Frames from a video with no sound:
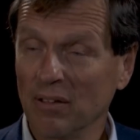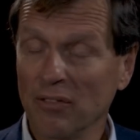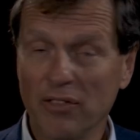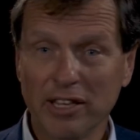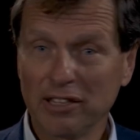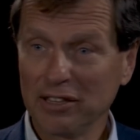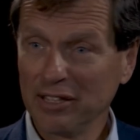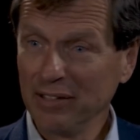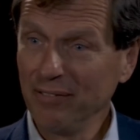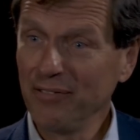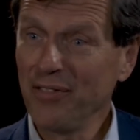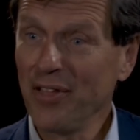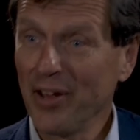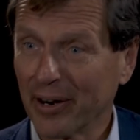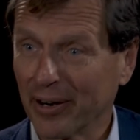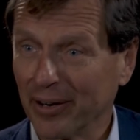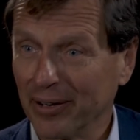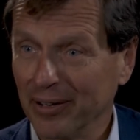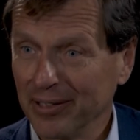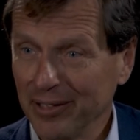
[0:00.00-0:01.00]
They live
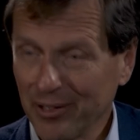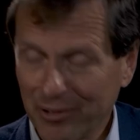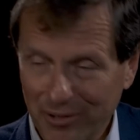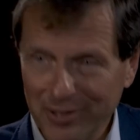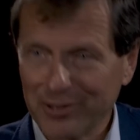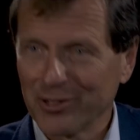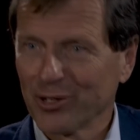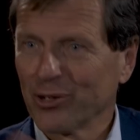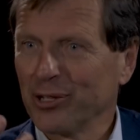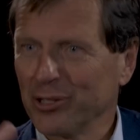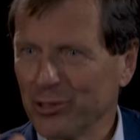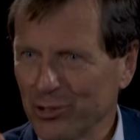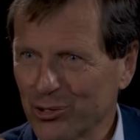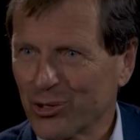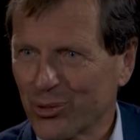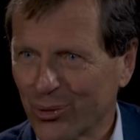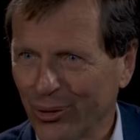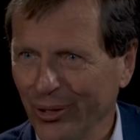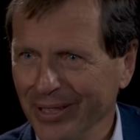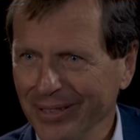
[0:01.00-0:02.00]
there. You think they're going to
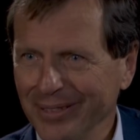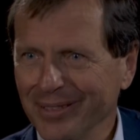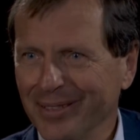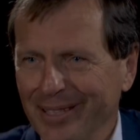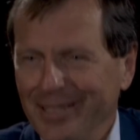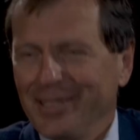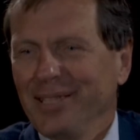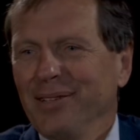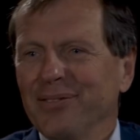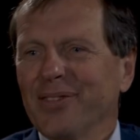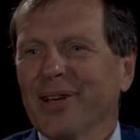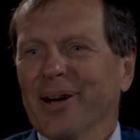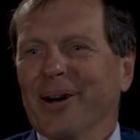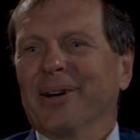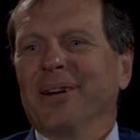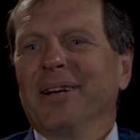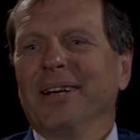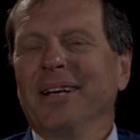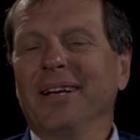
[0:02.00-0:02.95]
destroy it? They live there.